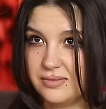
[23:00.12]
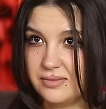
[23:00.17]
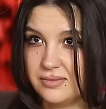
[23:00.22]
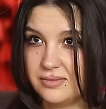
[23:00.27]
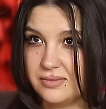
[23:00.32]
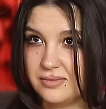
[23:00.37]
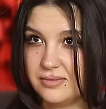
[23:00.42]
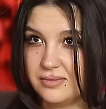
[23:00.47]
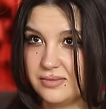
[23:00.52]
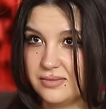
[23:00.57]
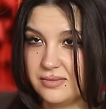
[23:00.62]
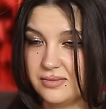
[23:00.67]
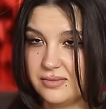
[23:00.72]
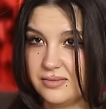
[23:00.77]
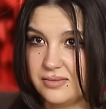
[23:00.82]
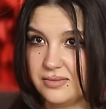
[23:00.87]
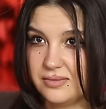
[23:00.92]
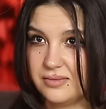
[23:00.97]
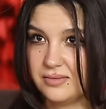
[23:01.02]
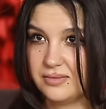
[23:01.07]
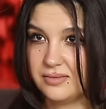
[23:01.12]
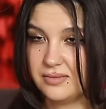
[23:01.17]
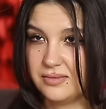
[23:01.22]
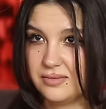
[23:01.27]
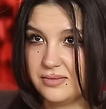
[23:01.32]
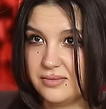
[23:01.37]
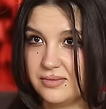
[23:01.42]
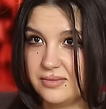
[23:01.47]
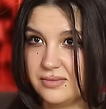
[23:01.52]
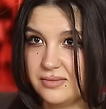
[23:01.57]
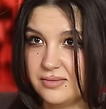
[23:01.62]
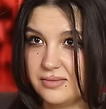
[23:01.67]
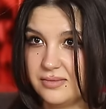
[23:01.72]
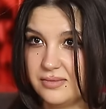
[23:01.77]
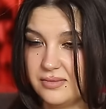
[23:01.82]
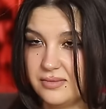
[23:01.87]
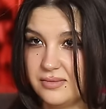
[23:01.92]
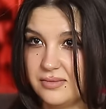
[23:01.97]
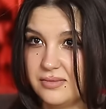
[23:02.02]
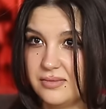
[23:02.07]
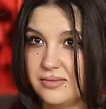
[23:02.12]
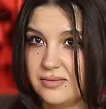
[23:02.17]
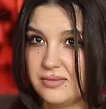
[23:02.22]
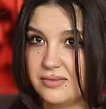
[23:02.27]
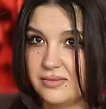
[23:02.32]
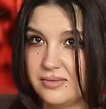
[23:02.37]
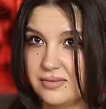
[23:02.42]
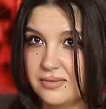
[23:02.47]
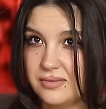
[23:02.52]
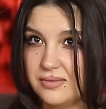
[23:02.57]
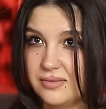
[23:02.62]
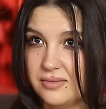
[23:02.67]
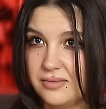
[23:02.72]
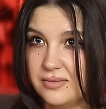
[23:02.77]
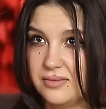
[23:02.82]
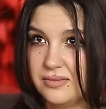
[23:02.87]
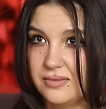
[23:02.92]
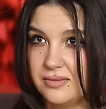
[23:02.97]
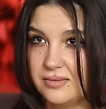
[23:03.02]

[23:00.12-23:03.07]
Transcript: [no speech]